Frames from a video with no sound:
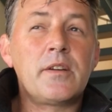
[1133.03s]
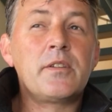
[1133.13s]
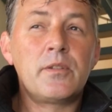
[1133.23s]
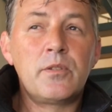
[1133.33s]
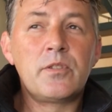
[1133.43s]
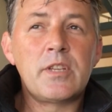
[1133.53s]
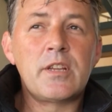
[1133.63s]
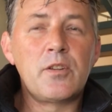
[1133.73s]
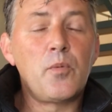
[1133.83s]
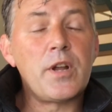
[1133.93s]
you
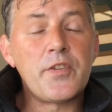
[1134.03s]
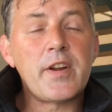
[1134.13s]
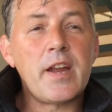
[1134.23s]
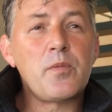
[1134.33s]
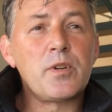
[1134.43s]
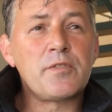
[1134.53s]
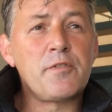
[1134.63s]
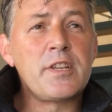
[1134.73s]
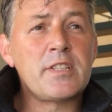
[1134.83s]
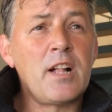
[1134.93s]
said your one regret was
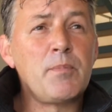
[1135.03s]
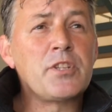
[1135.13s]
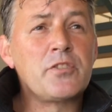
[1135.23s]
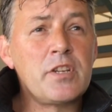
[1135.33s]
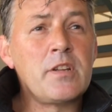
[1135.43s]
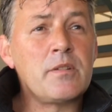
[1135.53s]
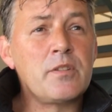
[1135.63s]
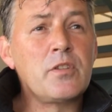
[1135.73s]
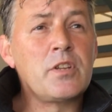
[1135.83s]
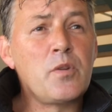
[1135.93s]
freestyle, but
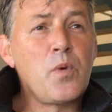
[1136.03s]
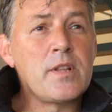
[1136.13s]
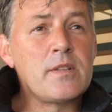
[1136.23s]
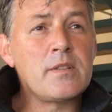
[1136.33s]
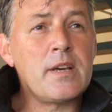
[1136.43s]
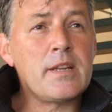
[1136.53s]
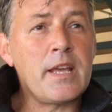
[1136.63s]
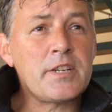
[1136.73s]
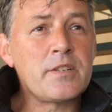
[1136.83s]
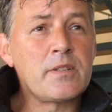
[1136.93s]
you did win
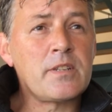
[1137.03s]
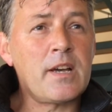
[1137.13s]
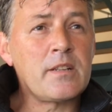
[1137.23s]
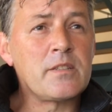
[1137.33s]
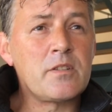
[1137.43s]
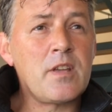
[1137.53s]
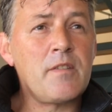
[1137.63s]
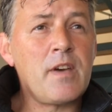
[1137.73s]
national titles. Did you ever